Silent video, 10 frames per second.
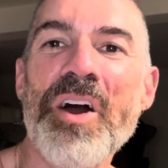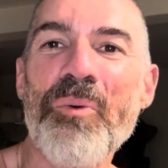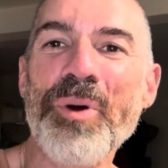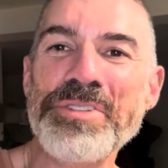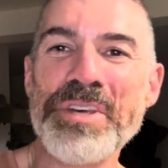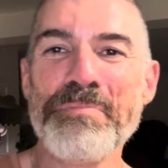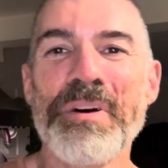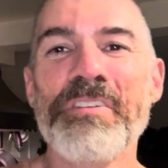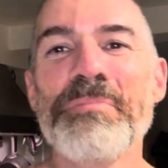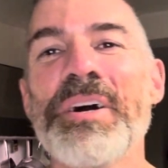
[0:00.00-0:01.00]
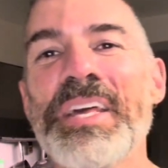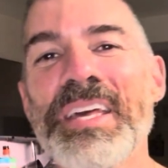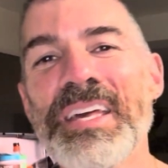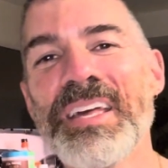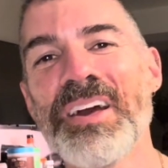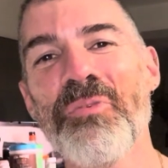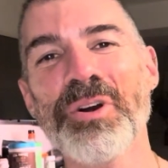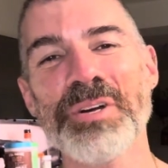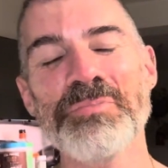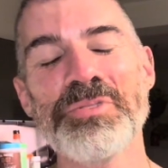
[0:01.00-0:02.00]
What's up, everybody?
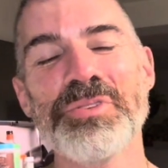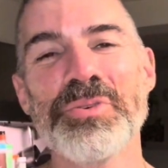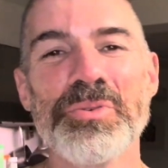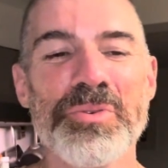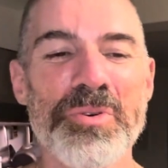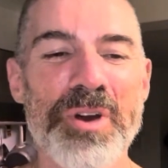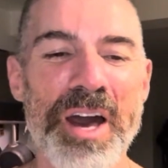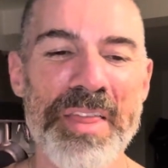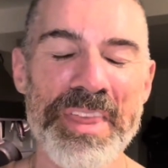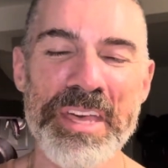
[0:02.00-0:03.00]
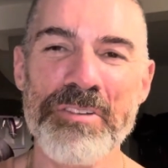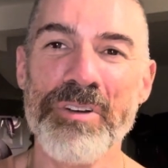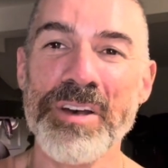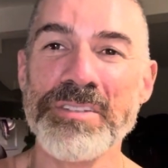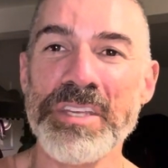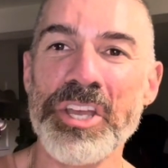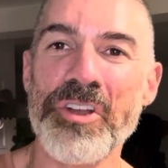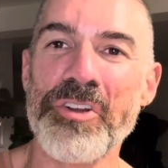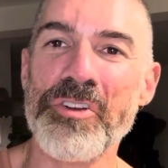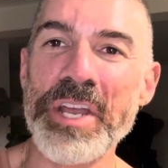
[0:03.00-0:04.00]
Welcome to the Rustic
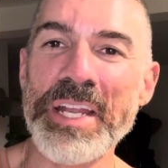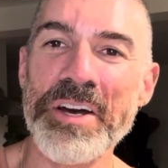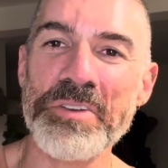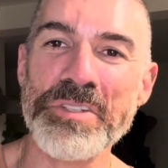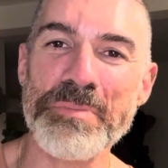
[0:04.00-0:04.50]
Greenhouse.